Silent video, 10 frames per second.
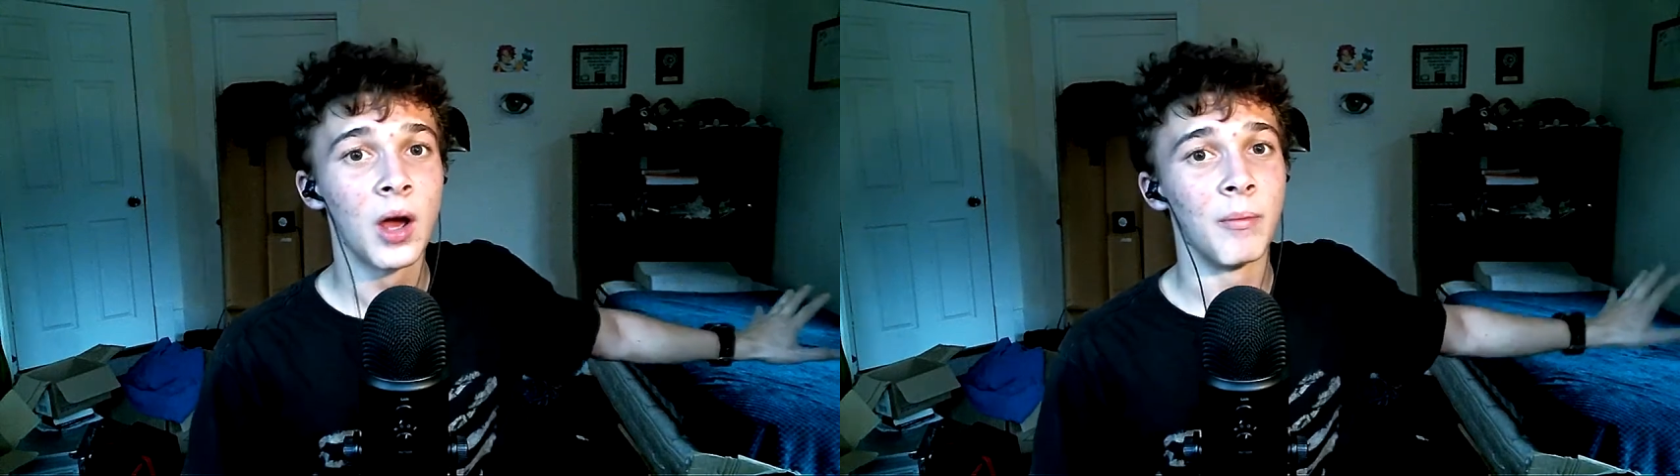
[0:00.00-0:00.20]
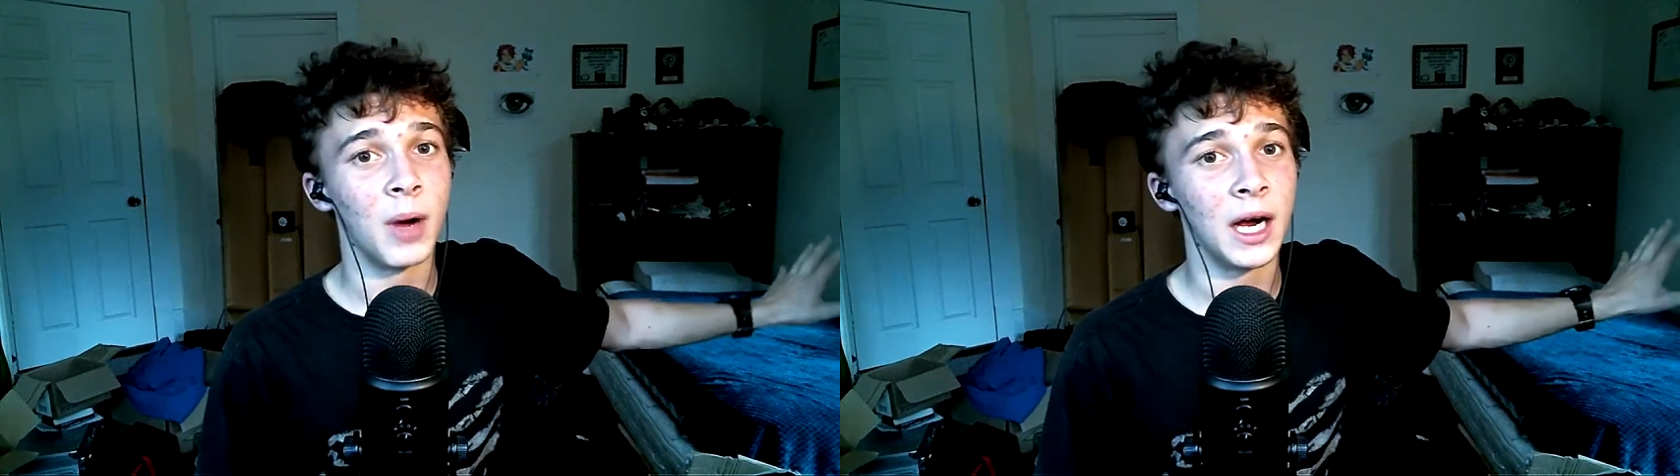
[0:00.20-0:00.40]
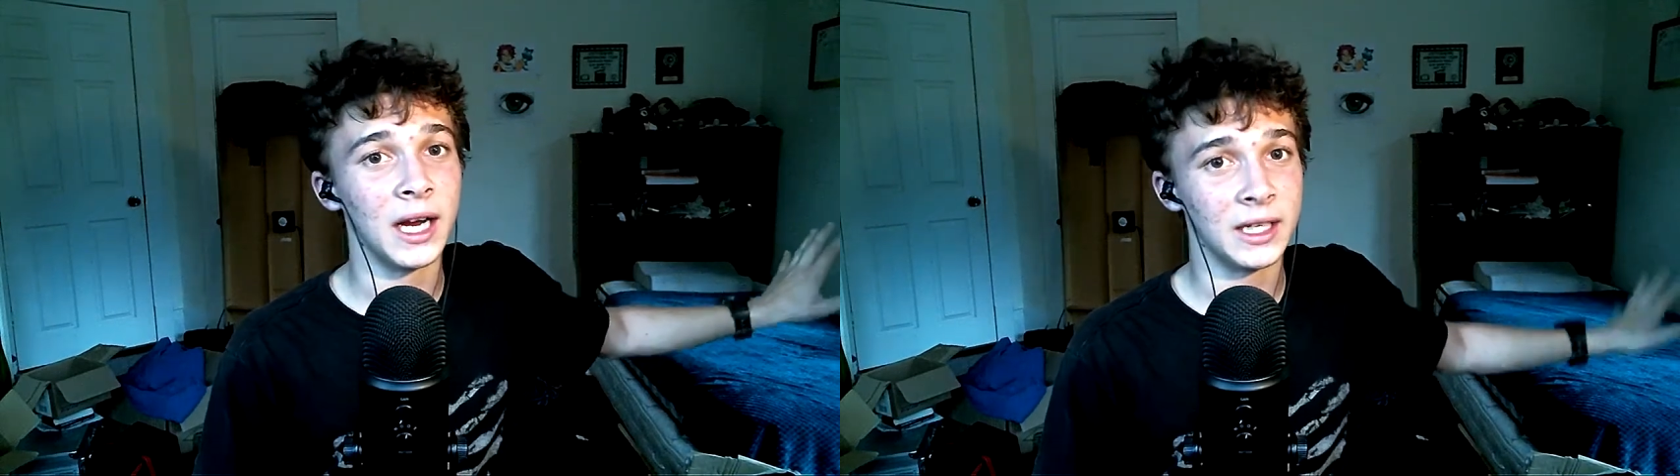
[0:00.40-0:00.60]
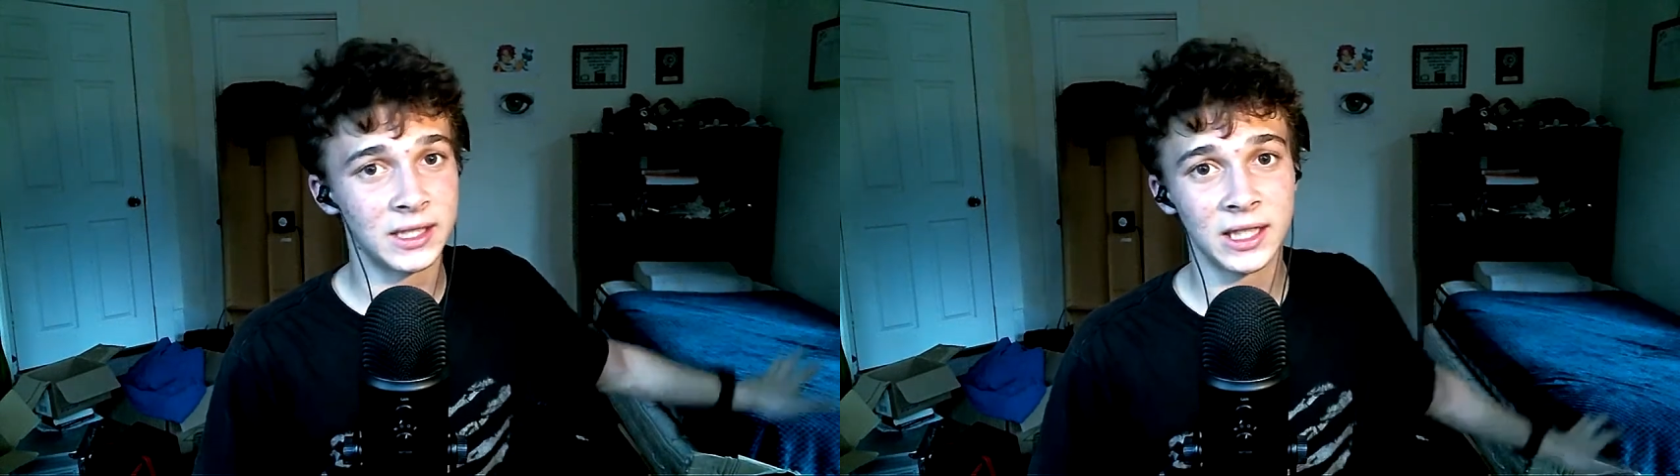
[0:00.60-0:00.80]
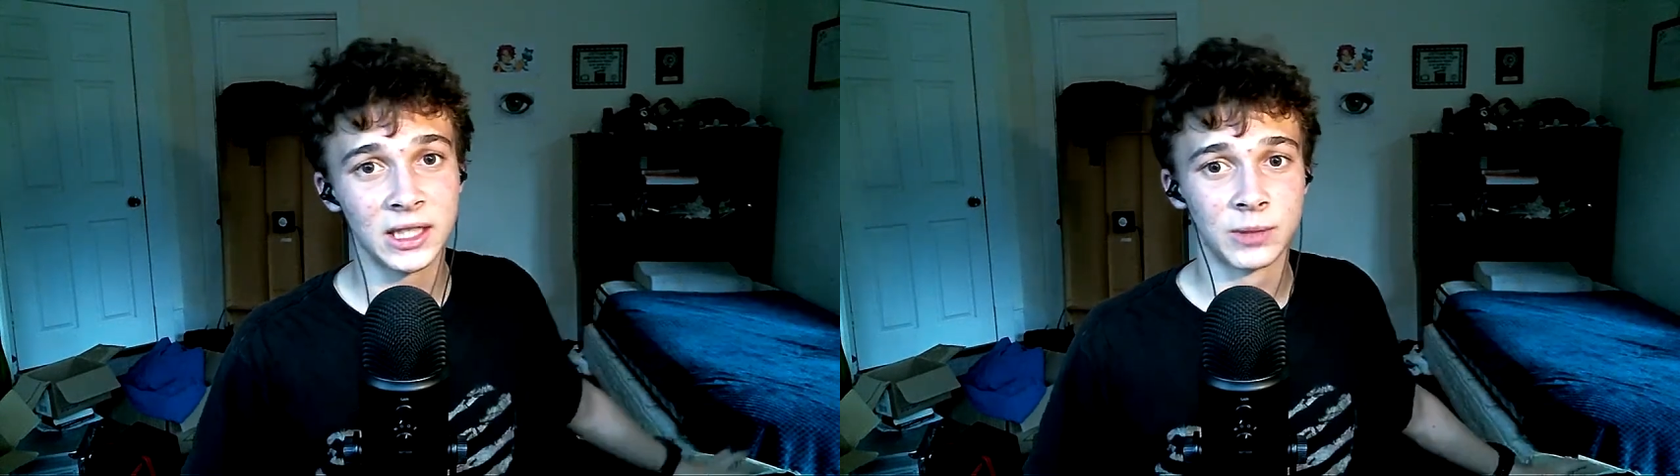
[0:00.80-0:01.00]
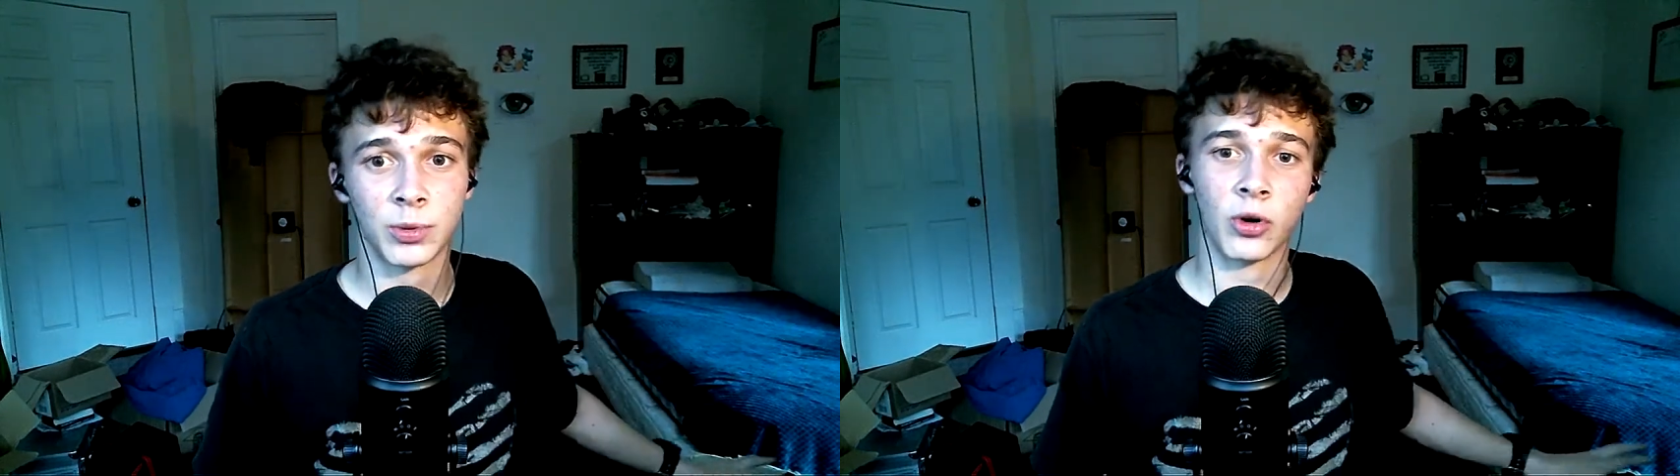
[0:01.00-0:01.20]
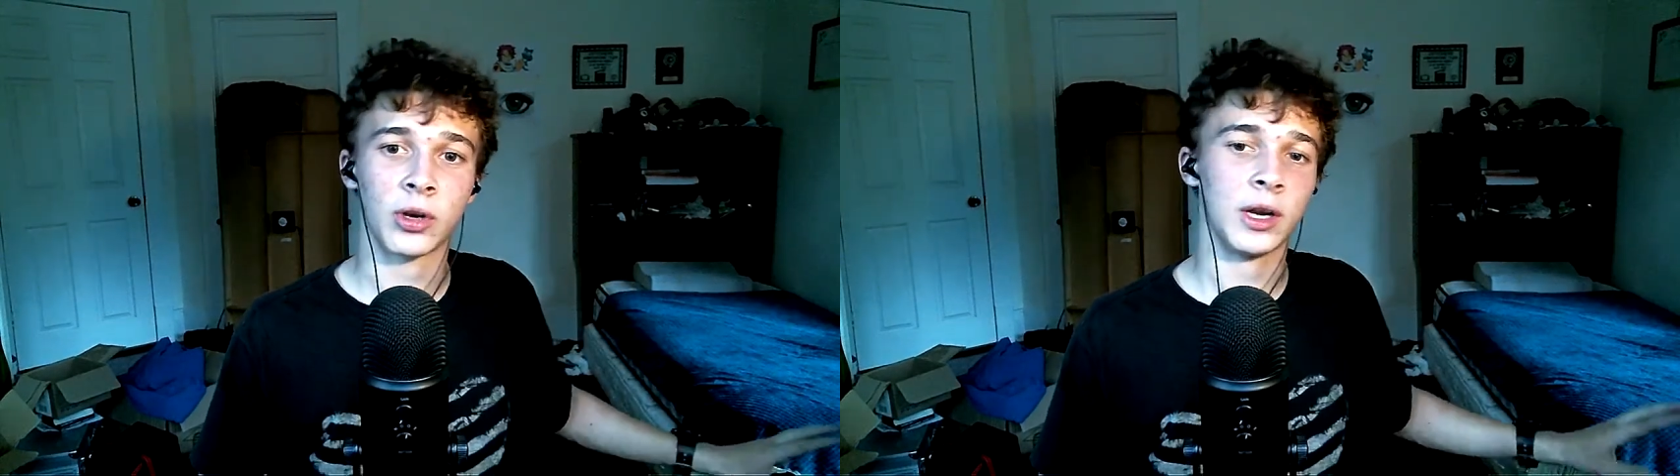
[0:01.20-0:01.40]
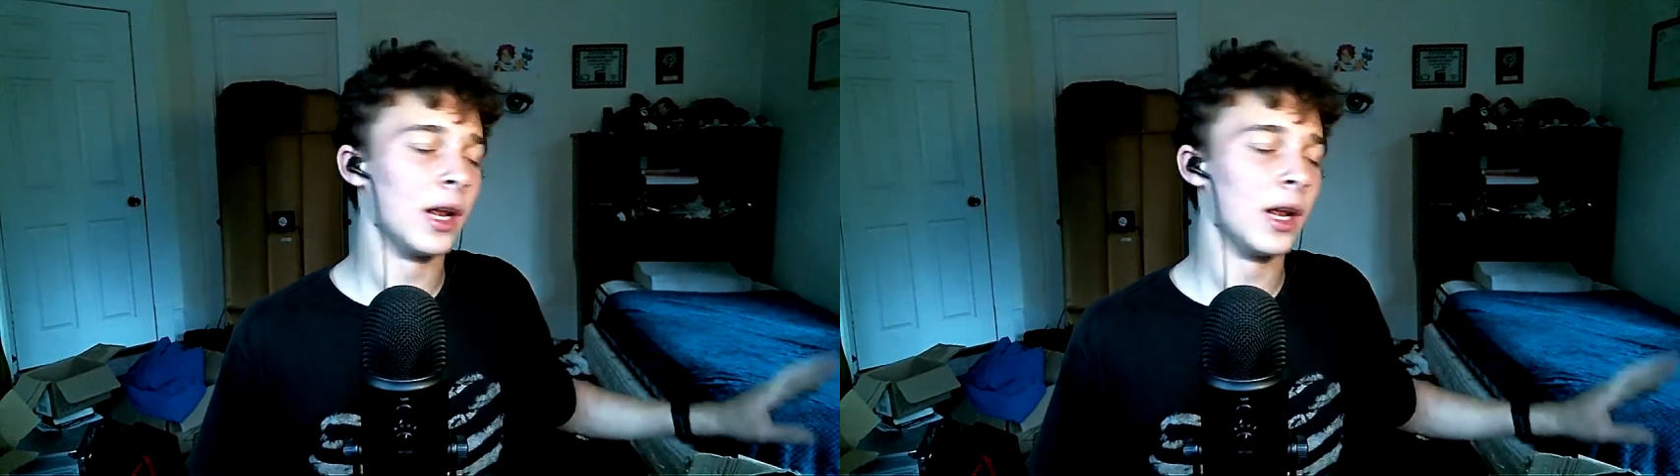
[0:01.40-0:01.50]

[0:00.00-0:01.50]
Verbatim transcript: my AC is broken,